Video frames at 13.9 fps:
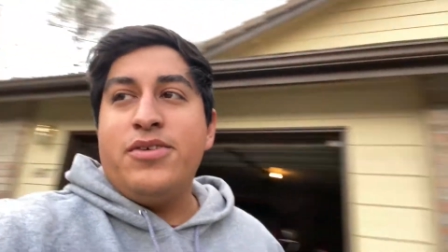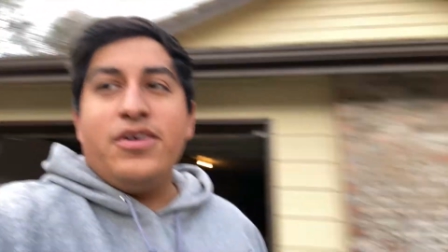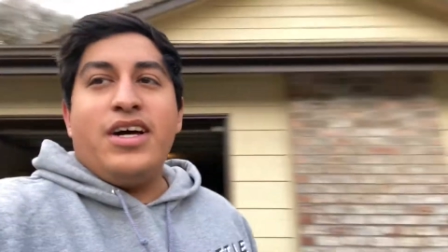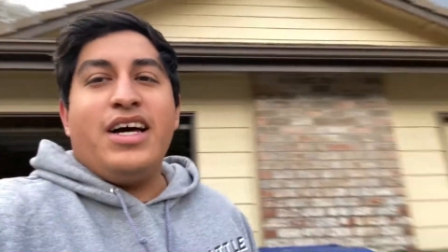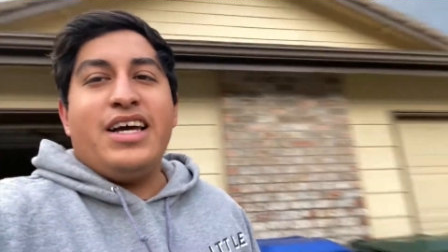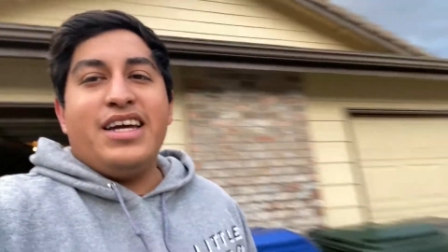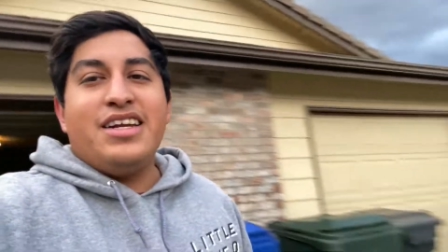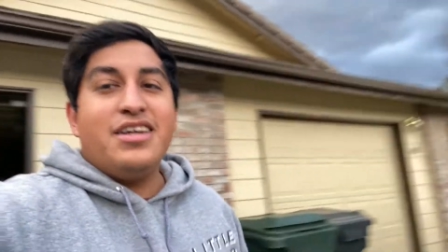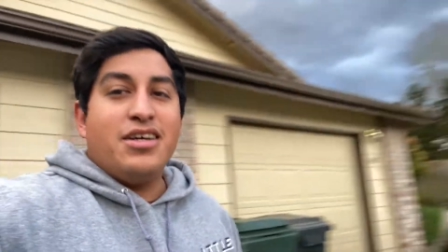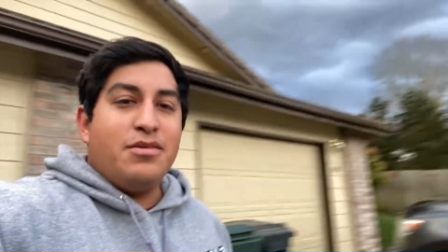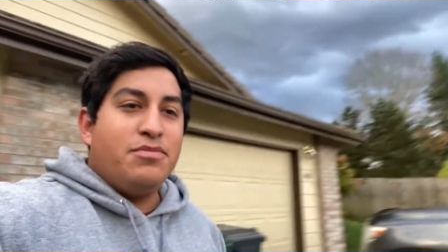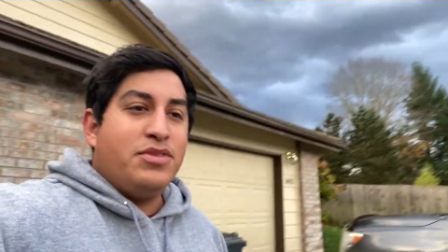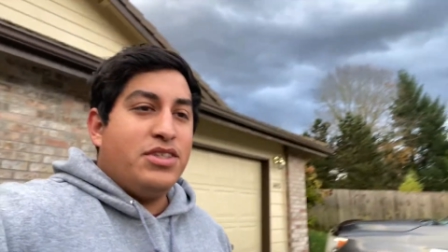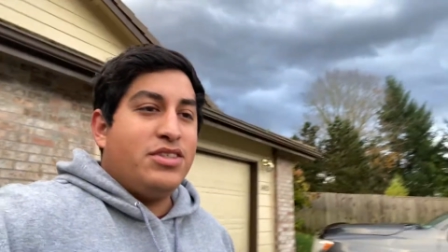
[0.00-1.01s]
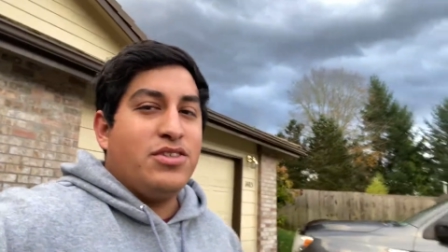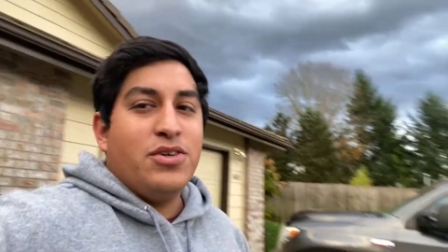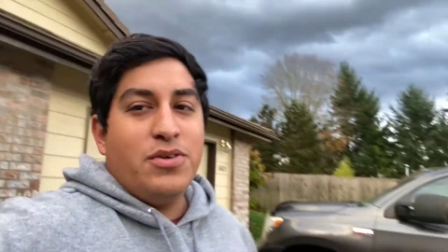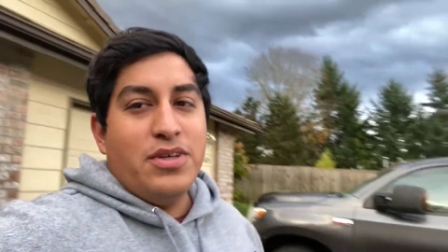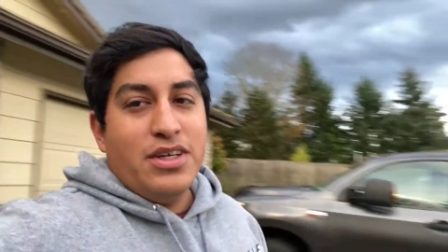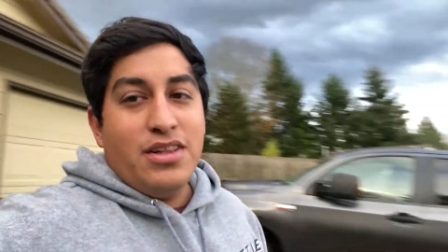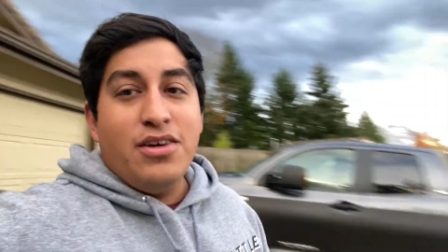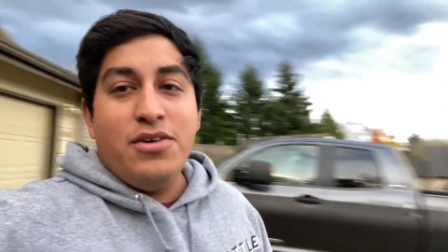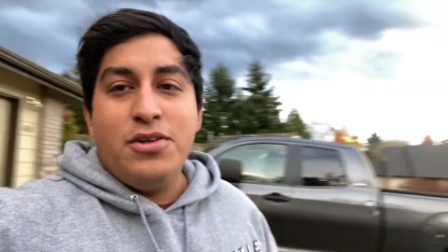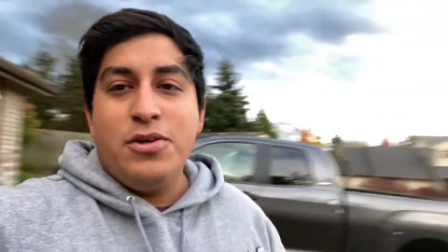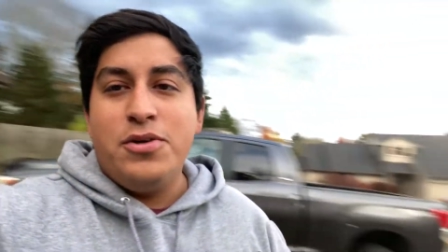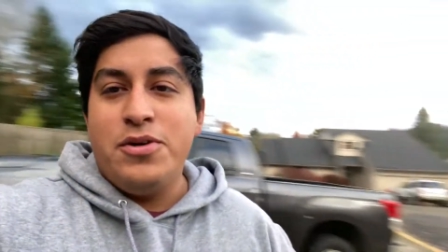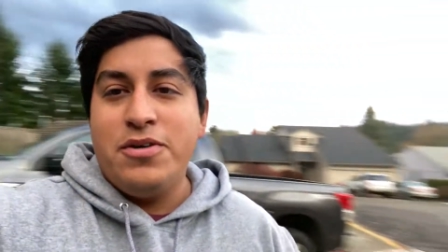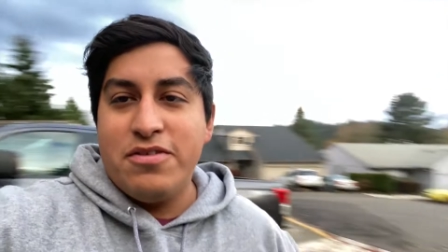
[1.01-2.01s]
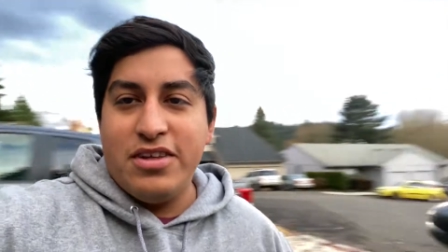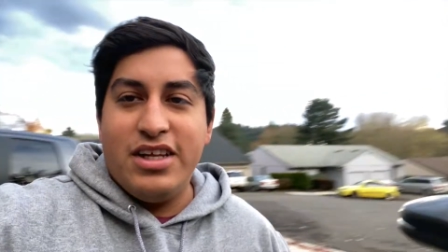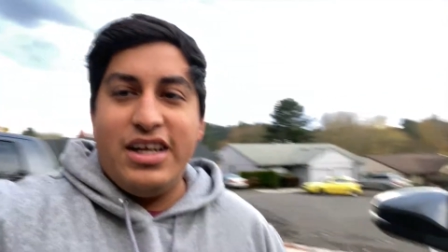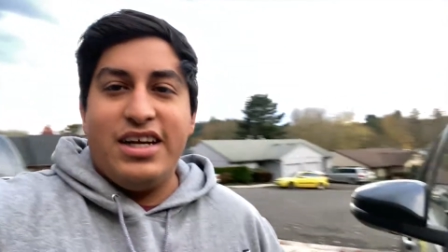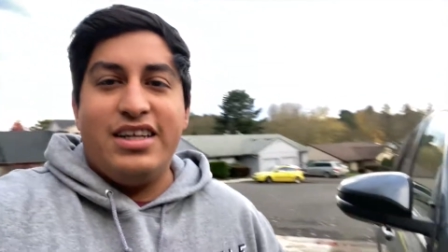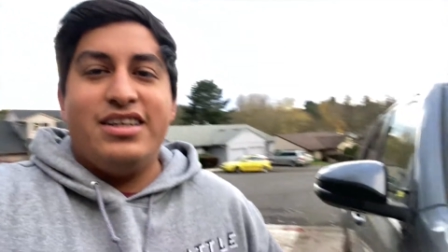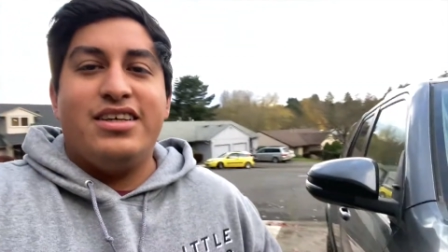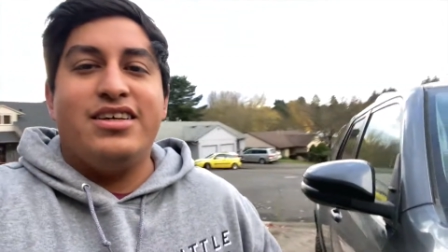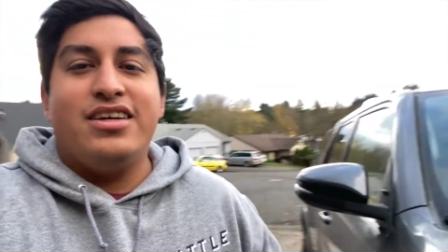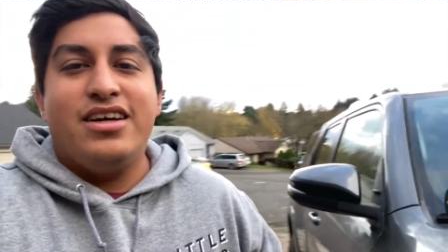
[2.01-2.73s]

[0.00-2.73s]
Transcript: I ended up just going to low overland